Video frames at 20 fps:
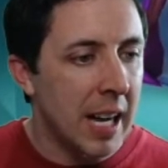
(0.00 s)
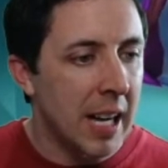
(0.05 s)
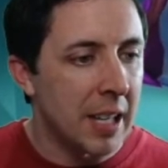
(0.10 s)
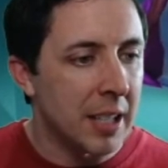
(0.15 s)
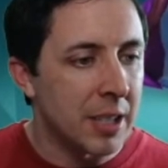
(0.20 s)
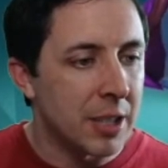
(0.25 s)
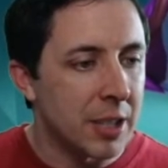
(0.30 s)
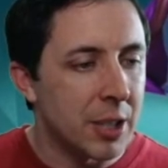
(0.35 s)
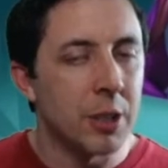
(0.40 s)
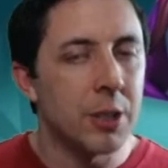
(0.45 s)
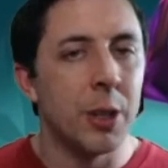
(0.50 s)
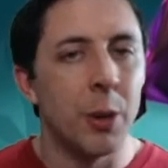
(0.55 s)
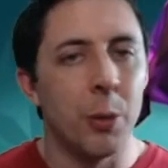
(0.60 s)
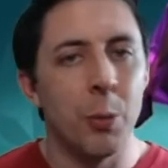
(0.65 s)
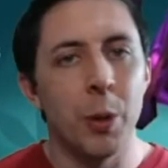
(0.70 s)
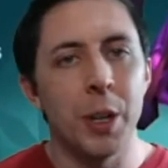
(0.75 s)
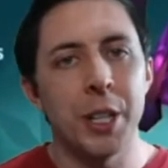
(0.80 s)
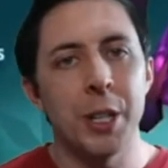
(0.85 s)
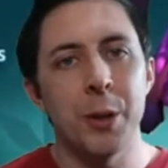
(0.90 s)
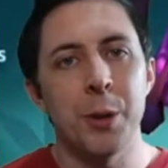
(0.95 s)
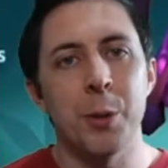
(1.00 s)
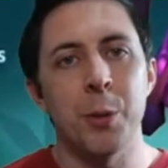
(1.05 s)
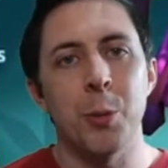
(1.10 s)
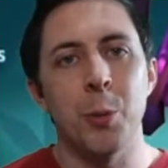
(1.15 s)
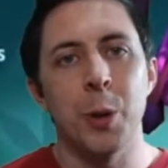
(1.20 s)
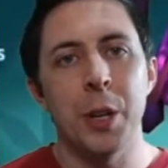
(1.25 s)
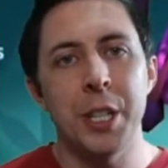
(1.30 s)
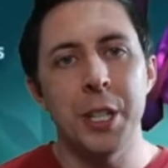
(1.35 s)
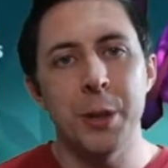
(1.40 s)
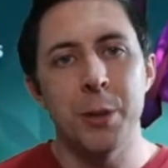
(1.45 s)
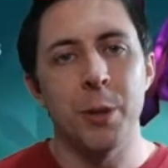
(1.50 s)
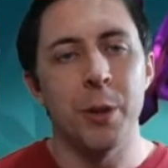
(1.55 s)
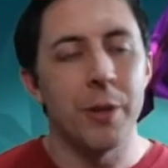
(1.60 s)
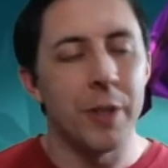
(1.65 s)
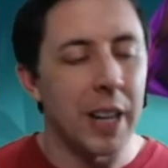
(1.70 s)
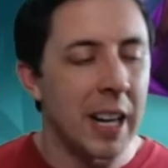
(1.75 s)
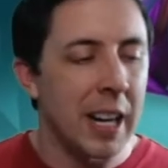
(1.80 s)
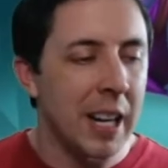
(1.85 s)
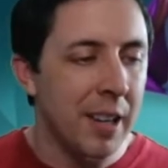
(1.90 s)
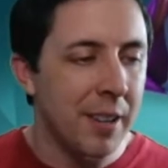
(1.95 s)
So when you
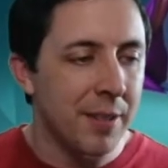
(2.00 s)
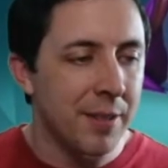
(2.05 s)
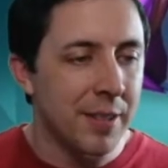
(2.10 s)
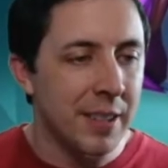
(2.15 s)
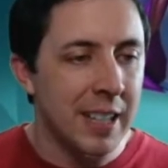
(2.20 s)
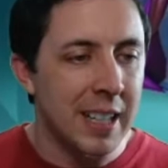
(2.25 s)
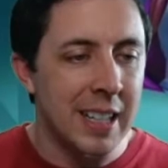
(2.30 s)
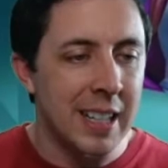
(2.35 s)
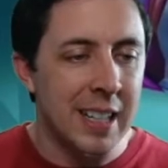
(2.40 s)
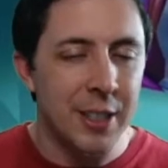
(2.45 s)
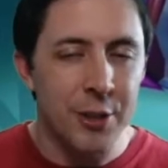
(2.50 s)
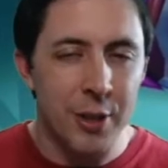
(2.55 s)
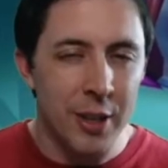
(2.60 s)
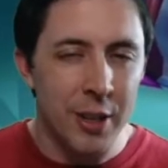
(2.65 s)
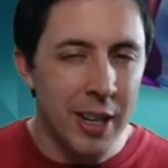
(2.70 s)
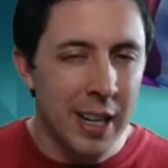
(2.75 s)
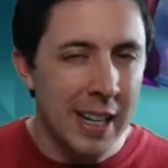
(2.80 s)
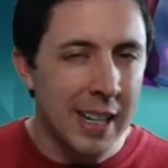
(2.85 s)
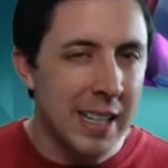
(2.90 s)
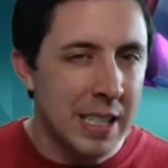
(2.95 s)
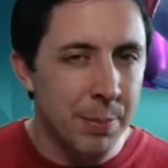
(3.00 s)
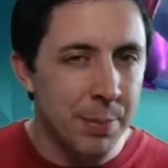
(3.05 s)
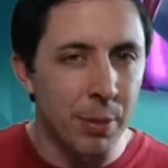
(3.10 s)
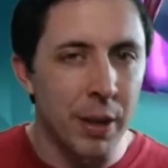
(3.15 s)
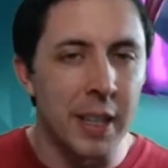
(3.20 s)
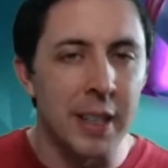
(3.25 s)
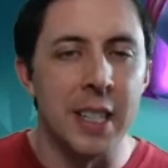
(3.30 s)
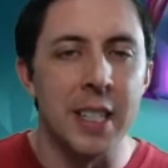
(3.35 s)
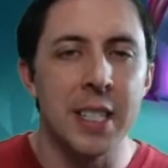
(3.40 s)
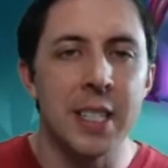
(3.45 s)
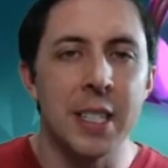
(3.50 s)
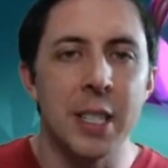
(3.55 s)
revive, I try to explain this.